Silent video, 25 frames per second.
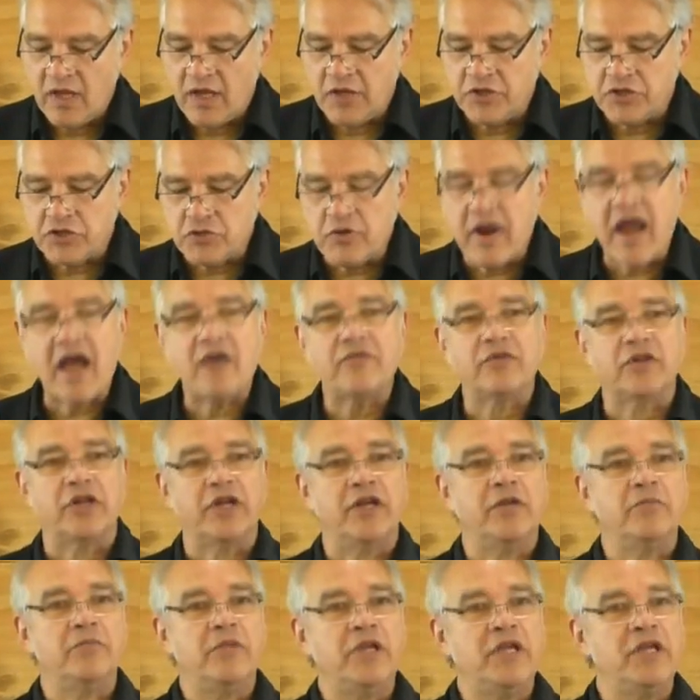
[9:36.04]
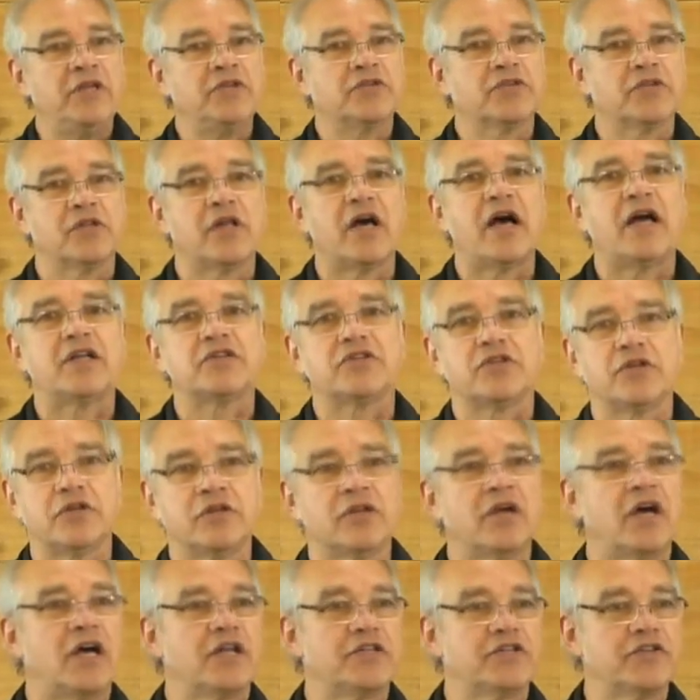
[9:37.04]
And traveling means lots
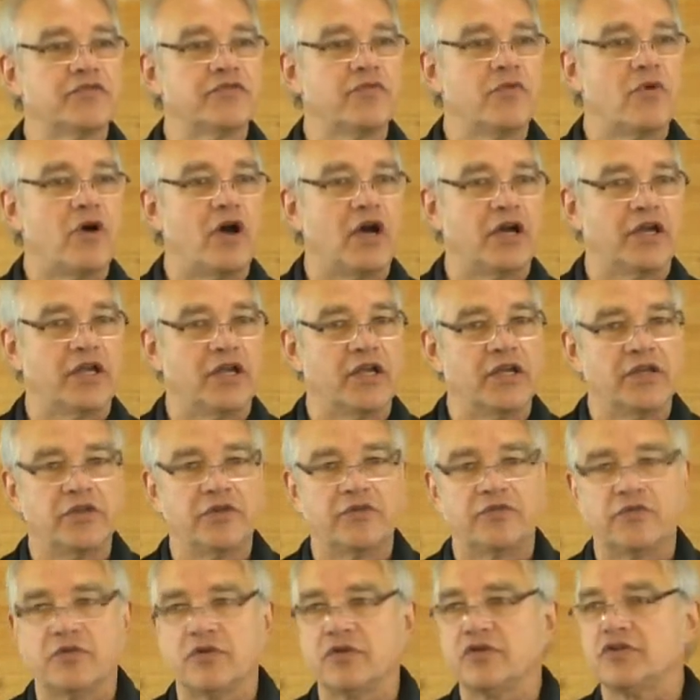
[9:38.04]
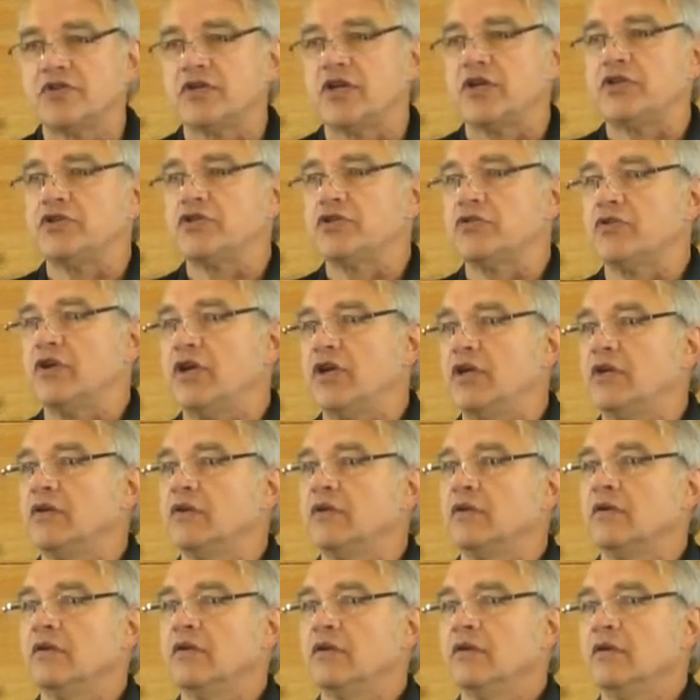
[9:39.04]
and lots of walking. In the first century,
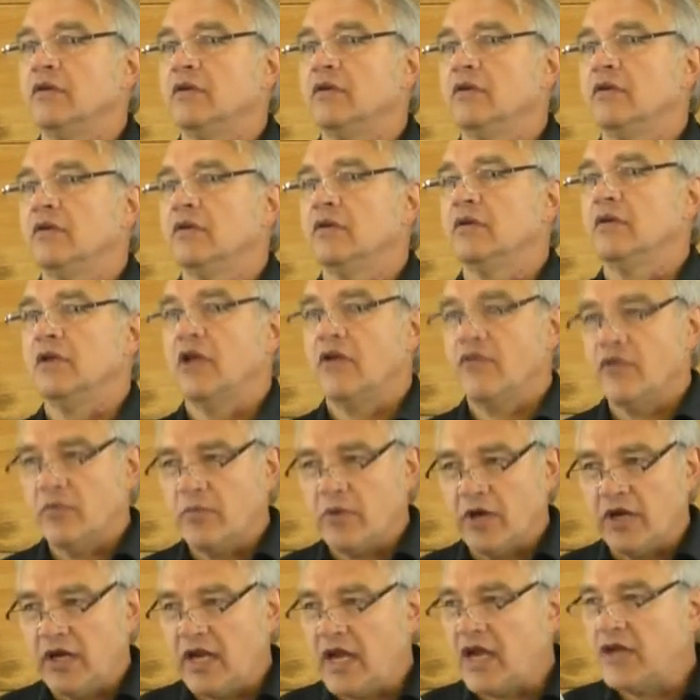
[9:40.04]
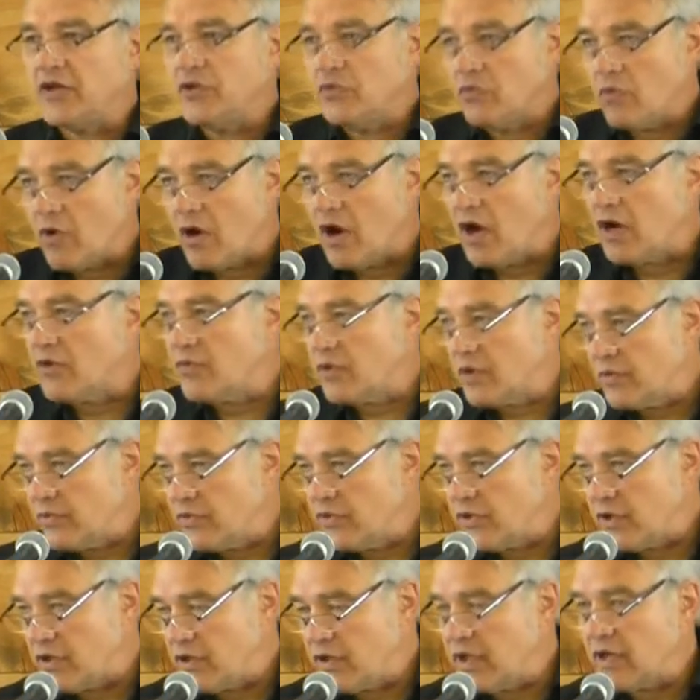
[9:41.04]
everybody had to walk
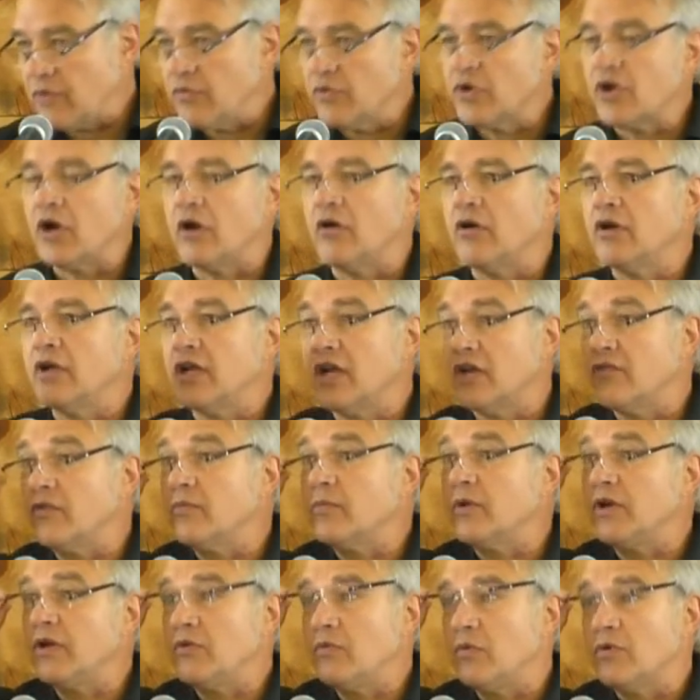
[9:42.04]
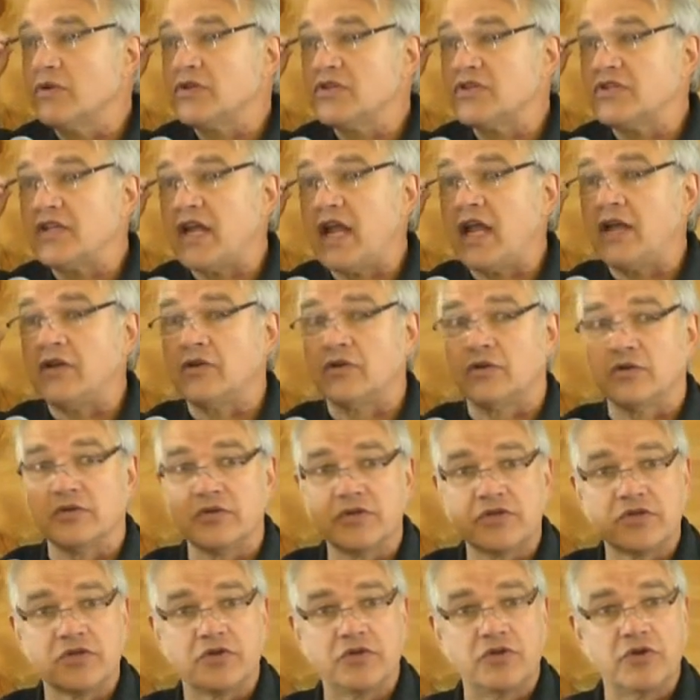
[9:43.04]
where they were going, and everybody wore
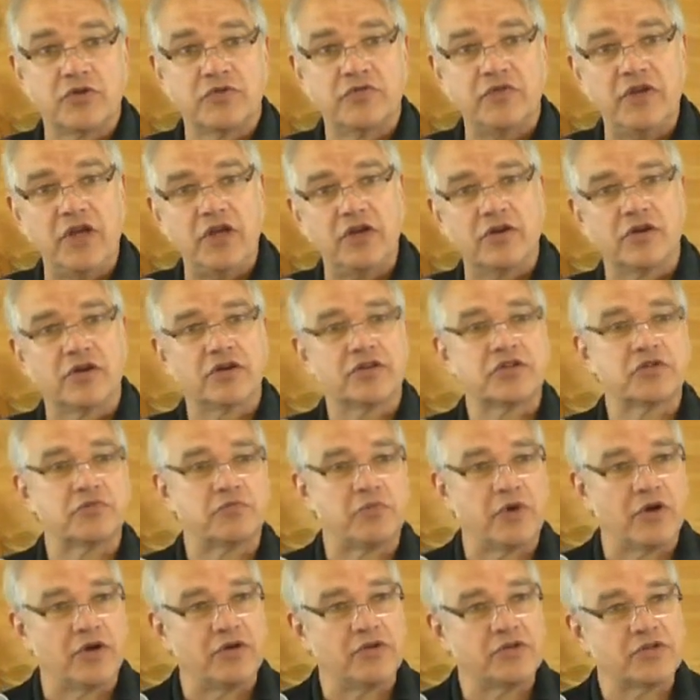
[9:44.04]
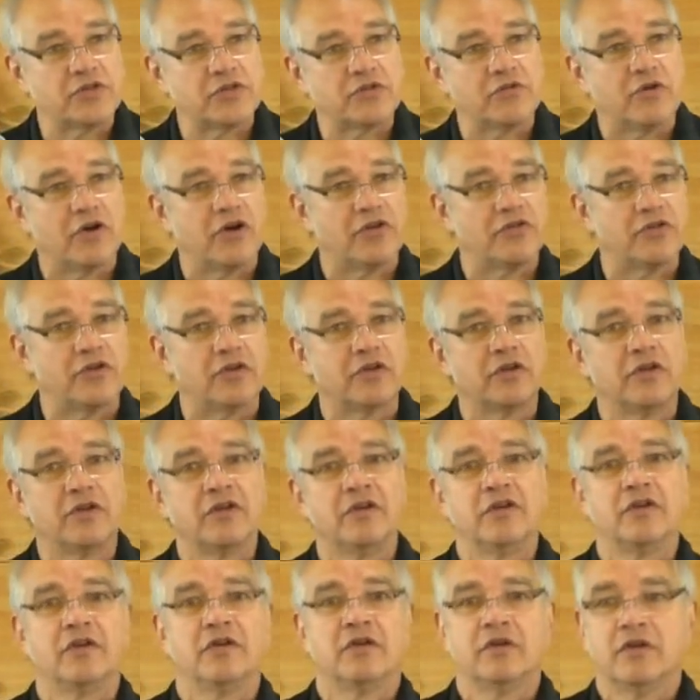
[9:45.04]
sandals, so your feet are exposed to all the
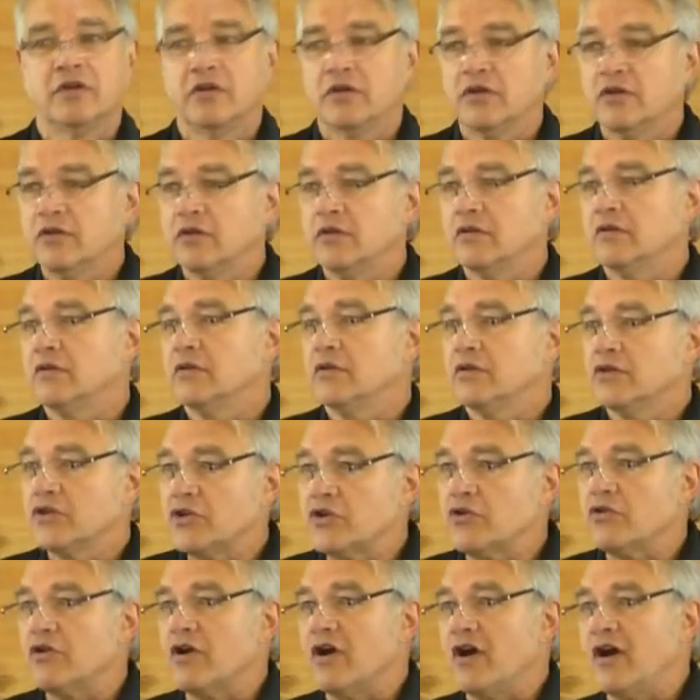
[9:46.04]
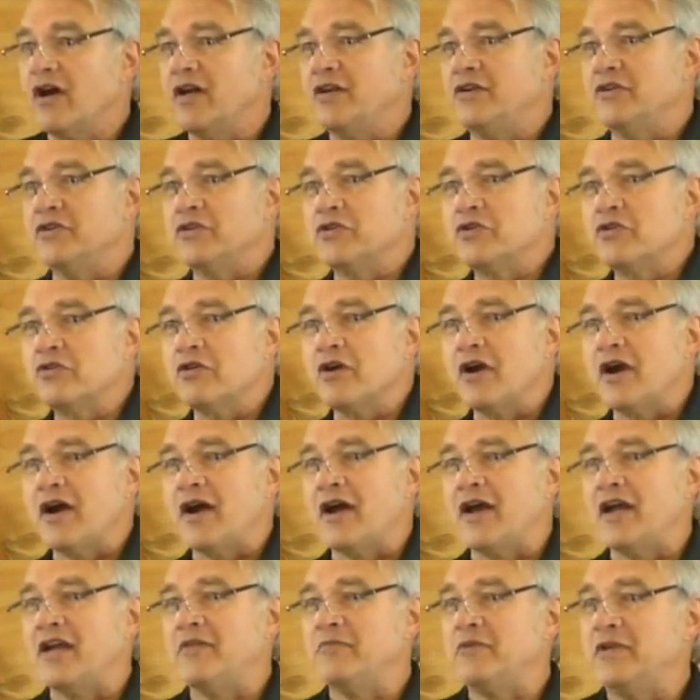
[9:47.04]
crud and
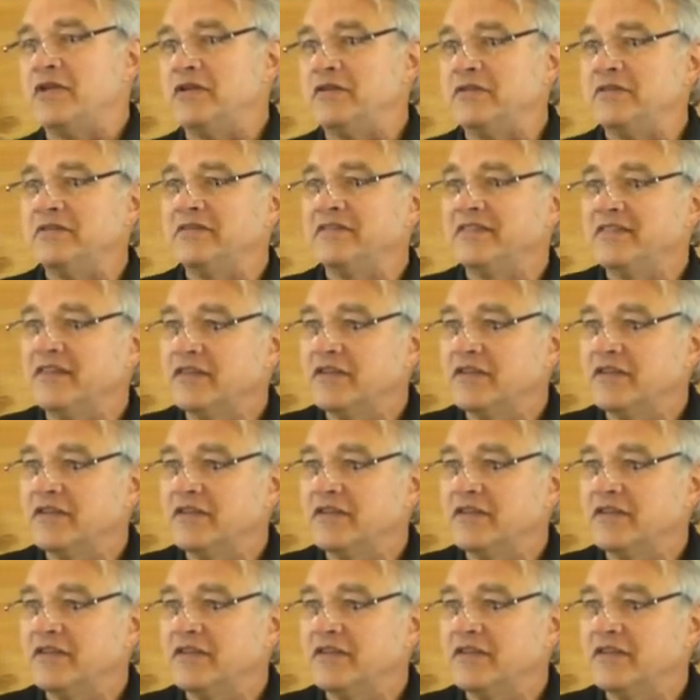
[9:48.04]
grime and